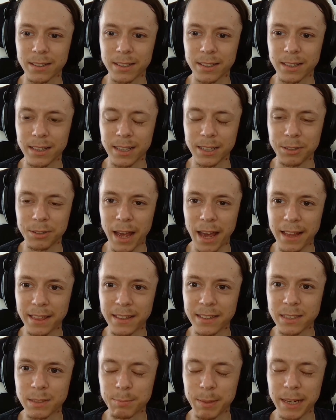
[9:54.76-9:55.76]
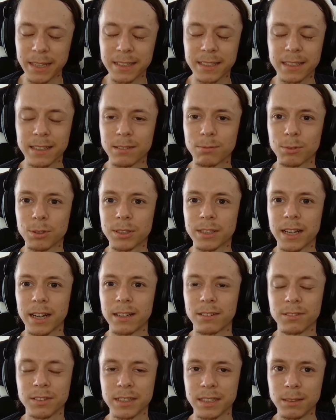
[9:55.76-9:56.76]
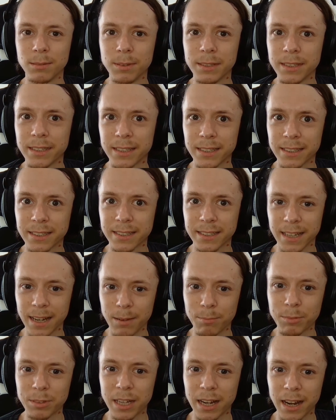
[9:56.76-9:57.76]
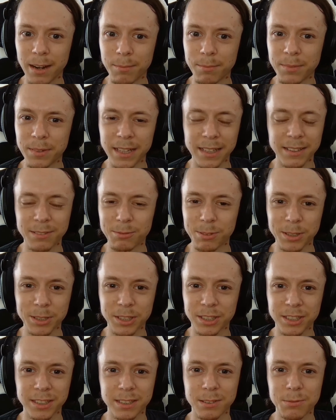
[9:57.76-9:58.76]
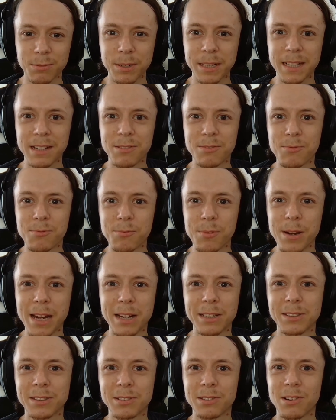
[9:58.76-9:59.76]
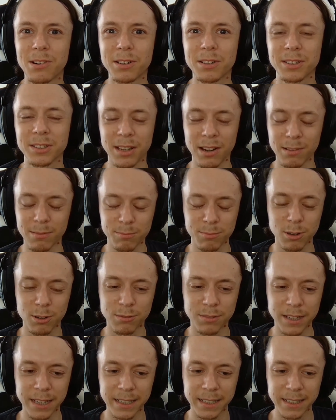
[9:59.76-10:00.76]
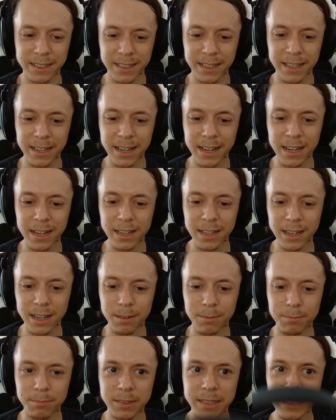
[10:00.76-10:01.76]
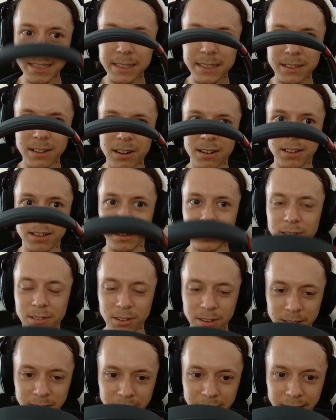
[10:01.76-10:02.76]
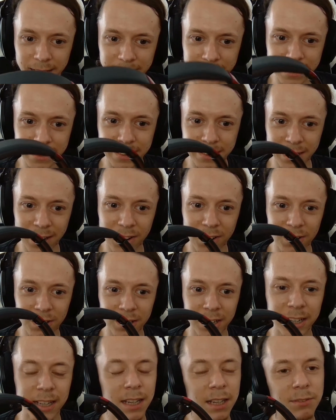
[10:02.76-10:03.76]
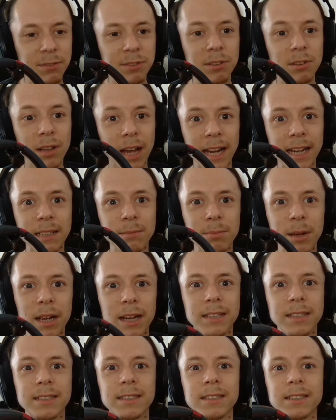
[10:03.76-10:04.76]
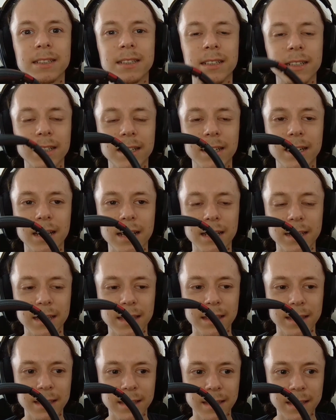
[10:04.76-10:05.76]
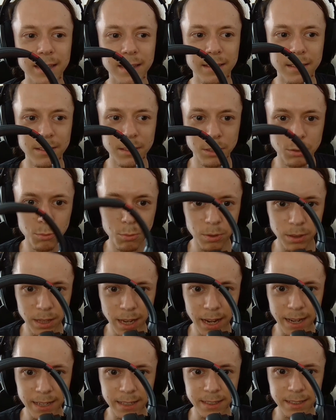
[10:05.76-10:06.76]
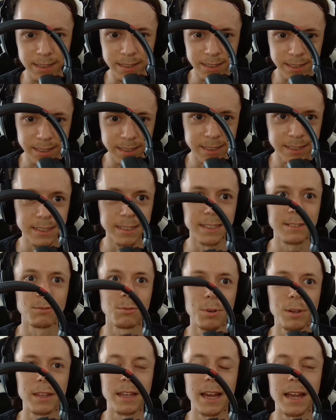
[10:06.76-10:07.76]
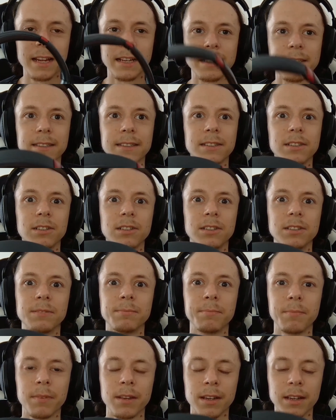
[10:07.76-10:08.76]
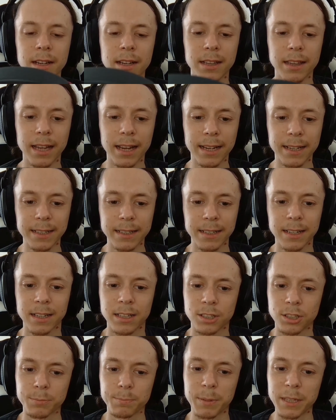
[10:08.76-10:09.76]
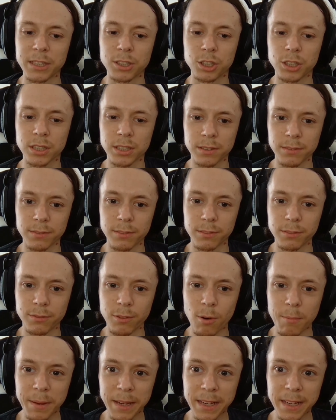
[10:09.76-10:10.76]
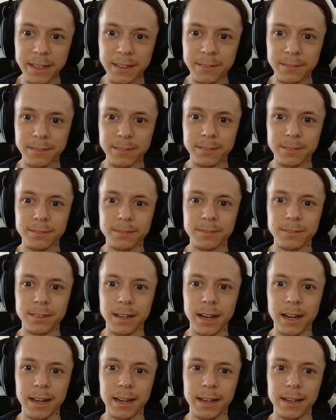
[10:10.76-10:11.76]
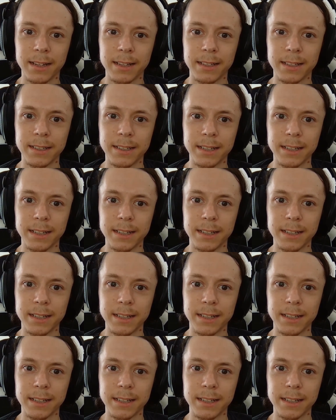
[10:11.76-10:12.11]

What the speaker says: like you had this bass and it was kind of sibilant at the same time, and it was just a really weird stock sound profile. These are not like, these are, if you like bass, you will like these with ANC on. Like, but just for me, I